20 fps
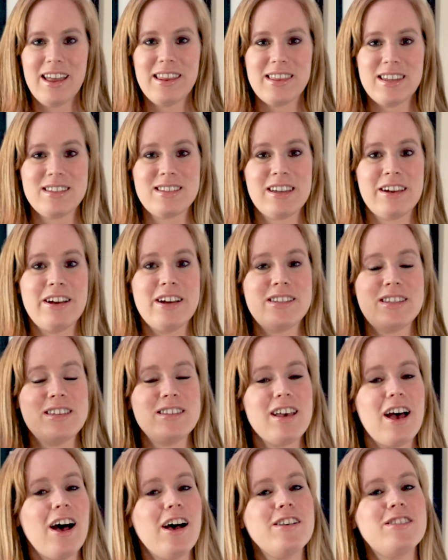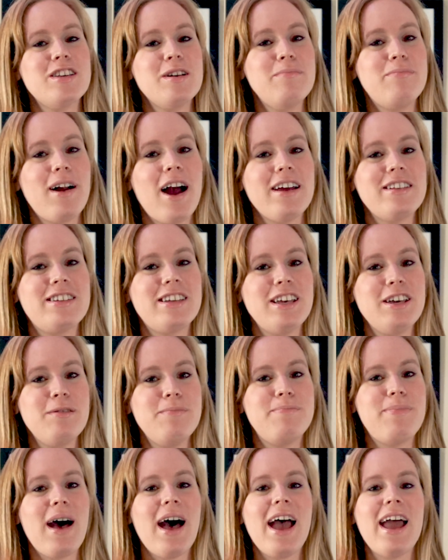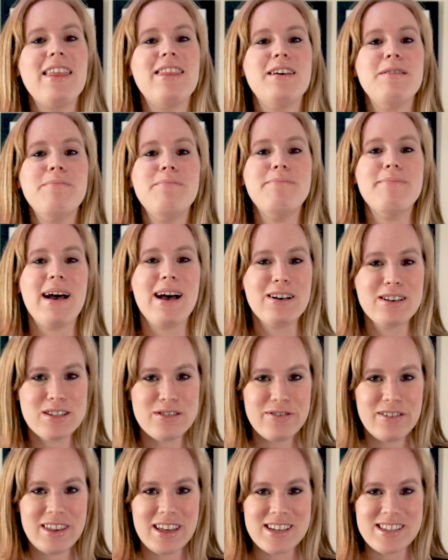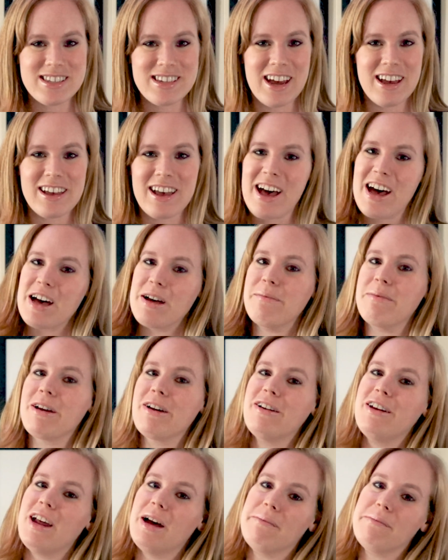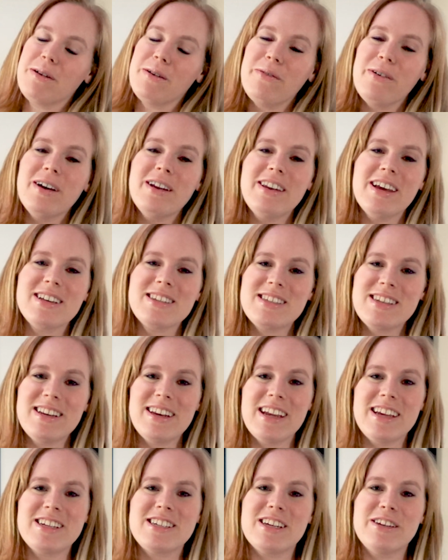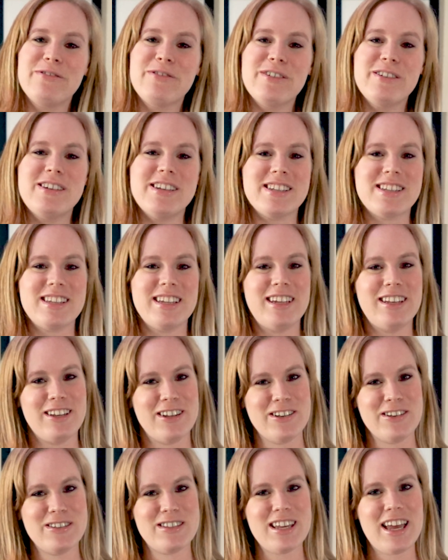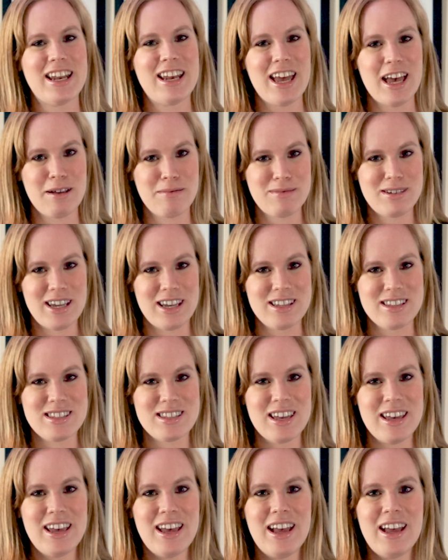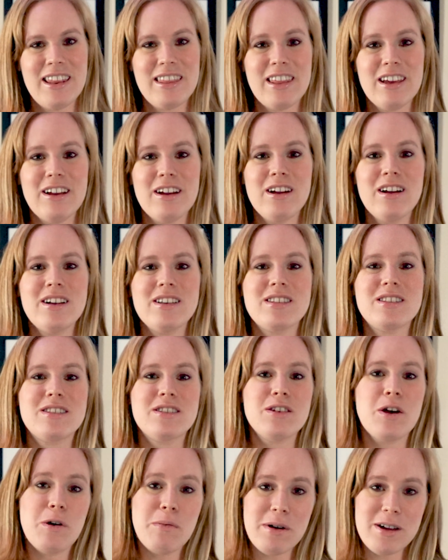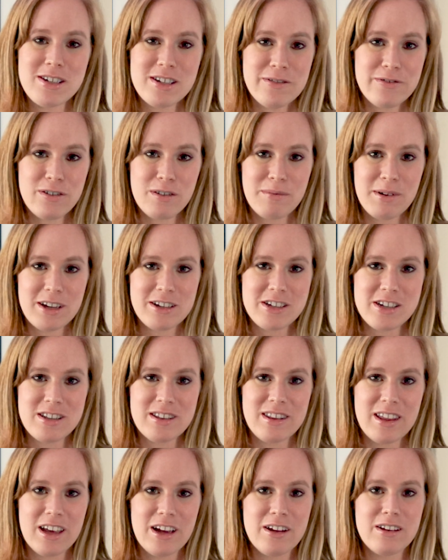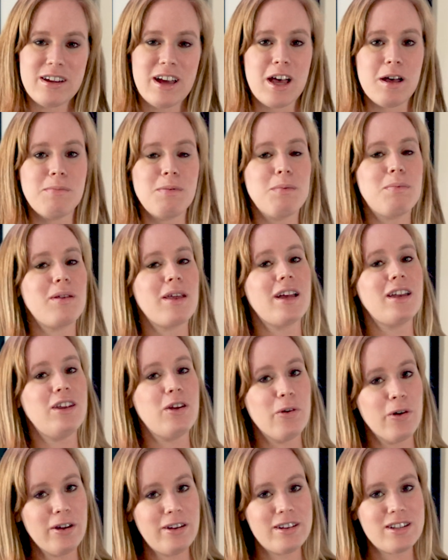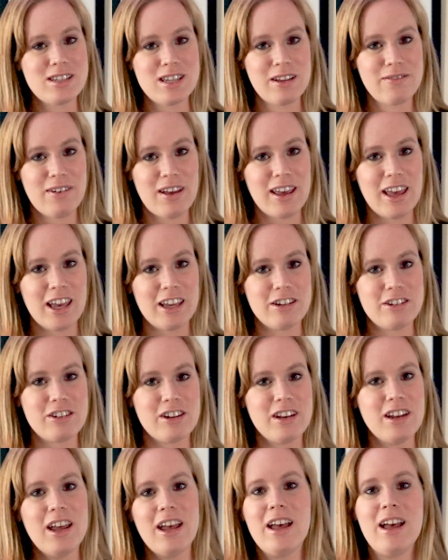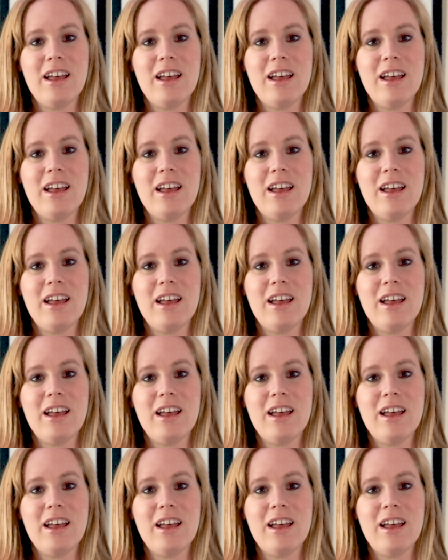This series is also brought to you by themouseforless.com, your #1 destination for Disney news and updates. There is so much information there to help you plan your Disney vacation,